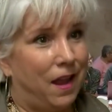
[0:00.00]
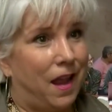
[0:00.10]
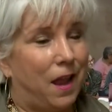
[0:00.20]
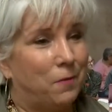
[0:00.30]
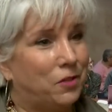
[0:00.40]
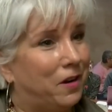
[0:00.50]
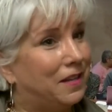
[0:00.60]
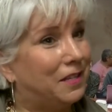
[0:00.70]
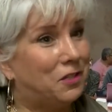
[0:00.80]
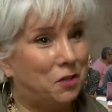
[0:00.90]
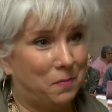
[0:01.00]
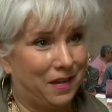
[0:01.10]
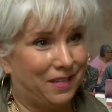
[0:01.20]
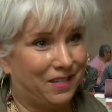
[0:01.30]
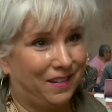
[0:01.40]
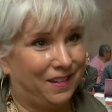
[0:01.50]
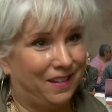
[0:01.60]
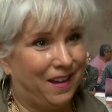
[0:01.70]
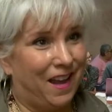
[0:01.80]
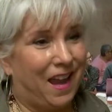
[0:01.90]
and we started as a soup kitchen.
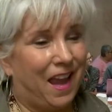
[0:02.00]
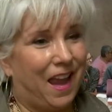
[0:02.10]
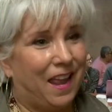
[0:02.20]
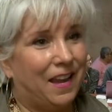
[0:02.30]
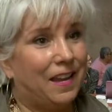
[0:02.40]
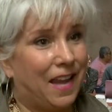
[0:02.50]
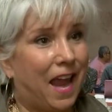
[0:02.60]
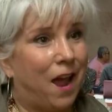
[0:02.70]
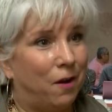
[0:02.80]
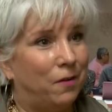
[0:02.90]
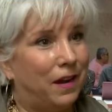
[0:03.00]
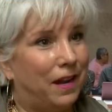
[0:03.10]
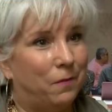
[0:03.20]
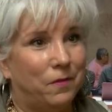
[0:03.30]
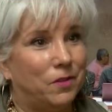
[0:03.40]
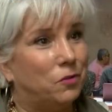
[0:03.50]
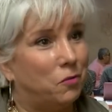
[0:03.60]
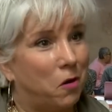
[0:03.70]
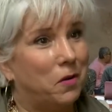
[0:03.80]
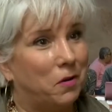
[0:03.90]
And now it, we've just
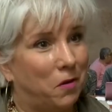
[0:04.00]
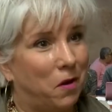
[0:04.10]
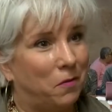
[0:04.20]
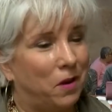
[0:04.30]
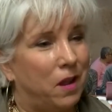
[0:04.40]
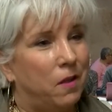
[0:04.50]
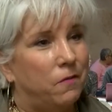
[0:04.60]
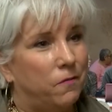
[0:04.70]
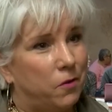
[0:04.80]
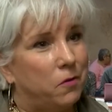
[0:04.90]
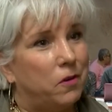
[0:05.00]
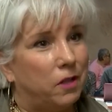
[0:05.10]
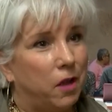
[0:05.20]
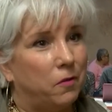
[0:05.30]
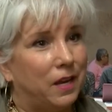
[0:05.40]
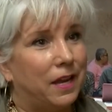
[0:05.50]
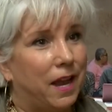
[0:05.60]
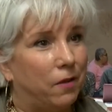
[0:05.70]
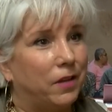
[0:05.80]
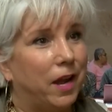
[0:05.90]
grown and grown food, clothing,
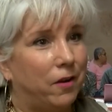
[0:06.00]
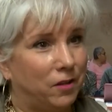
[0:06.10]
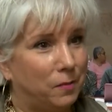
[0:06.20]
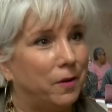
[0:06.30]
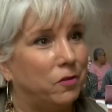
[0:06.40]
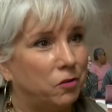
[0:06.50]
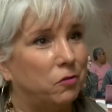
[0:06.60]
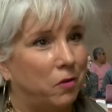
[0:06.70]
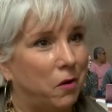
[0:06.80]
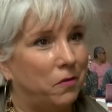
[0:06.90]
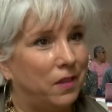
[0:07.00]
healthcare, and spiritual growth.